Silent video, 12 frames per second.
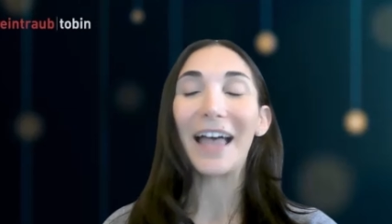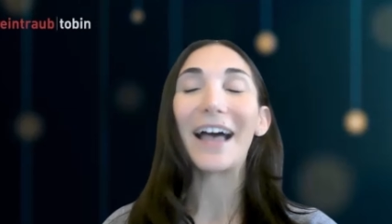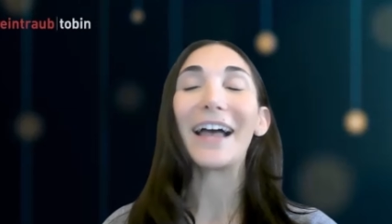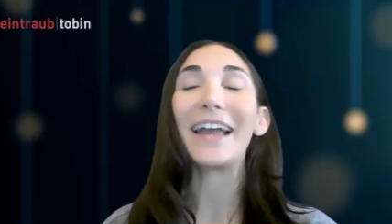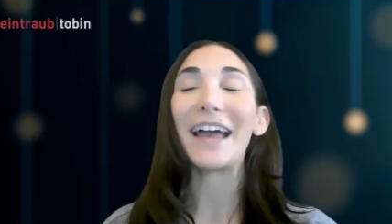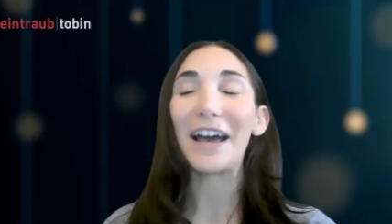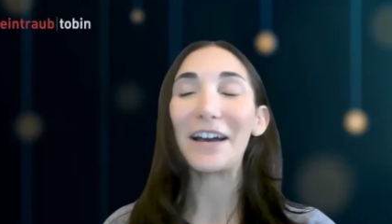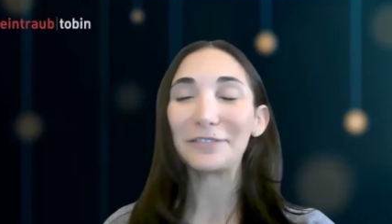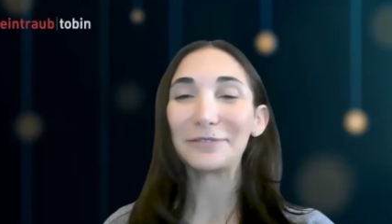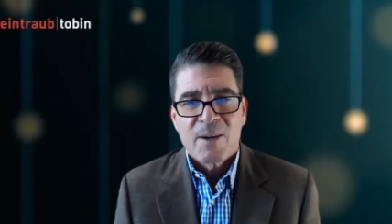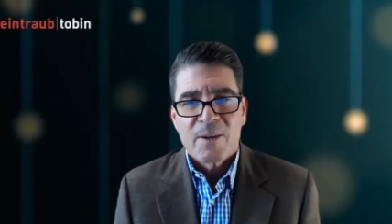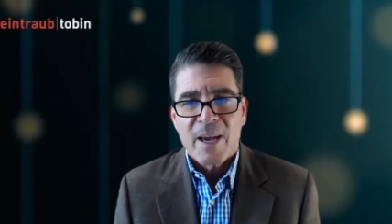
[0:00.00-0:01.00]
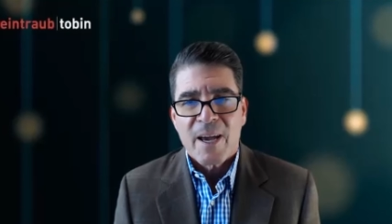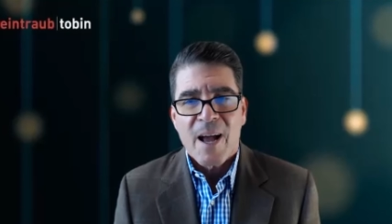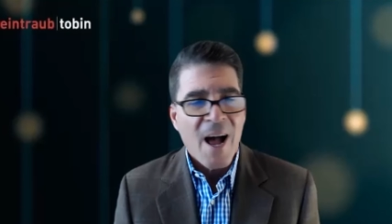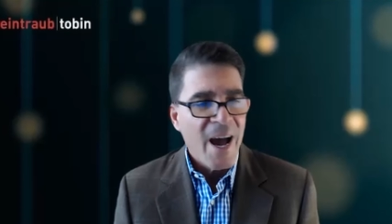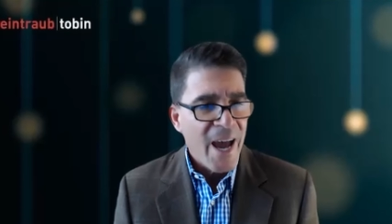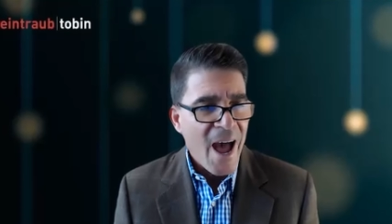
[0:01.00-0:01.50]
I have. Okay,
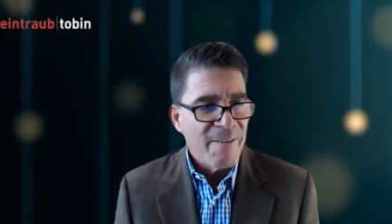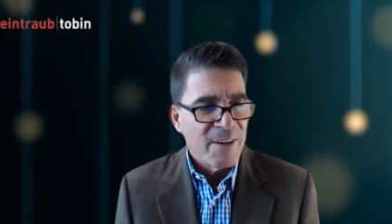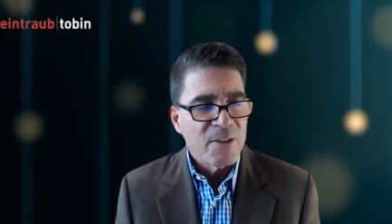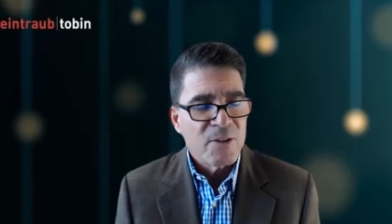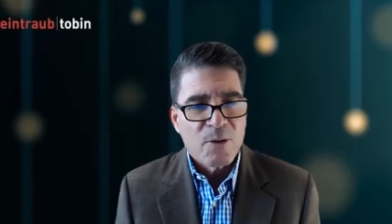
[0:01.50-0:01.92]
I haven't.